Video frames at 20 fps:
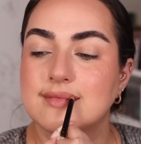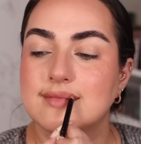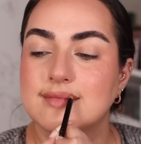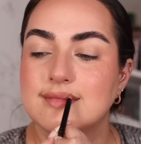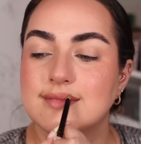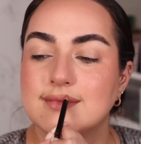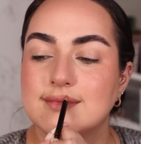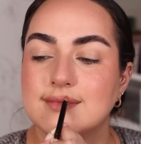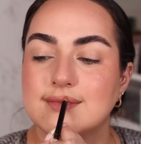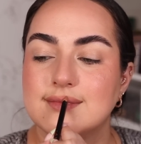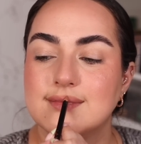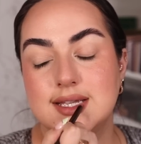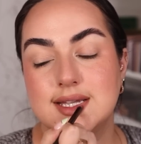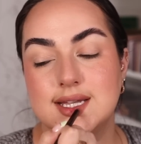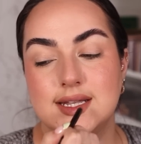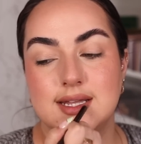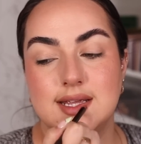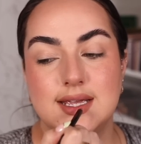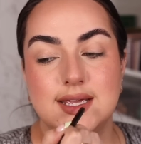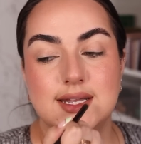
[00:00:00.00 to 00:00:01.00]
I'm blending
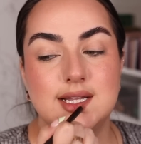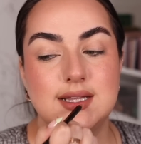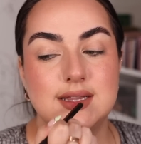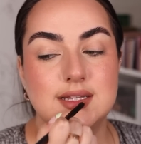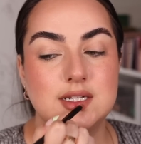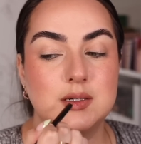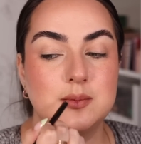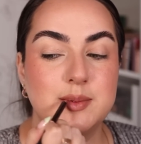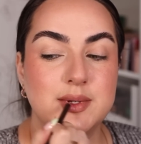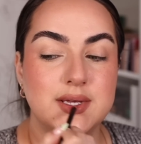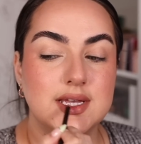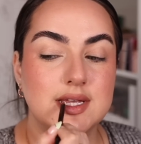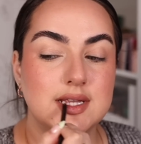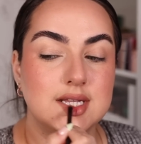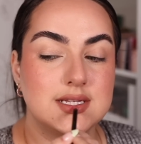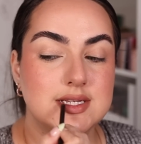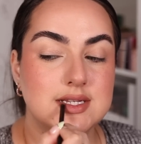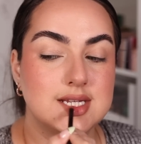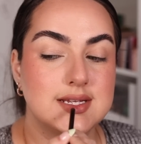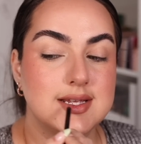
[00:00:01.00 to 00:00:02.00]
it in a little
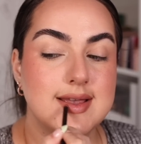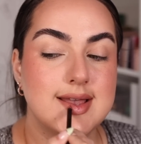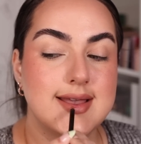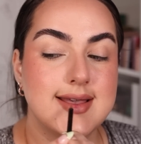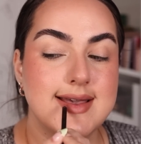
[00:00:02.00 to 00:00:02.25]
bit.